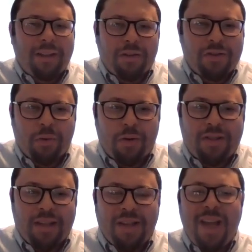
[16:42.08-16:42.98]
at the
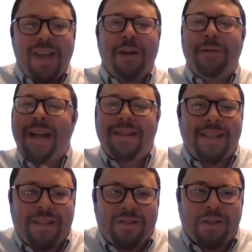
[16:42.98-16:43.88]
sources, not
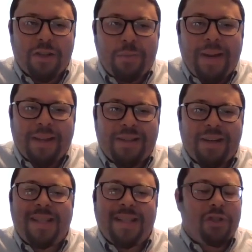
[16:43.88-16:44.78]
sitting the Sukkah on Shmini
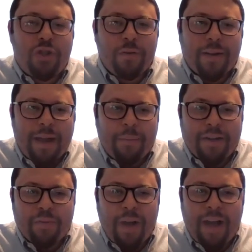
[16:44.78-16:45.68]
Atzeres, he has a tshuva on that
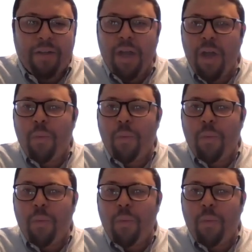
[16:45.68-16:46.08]
one as well,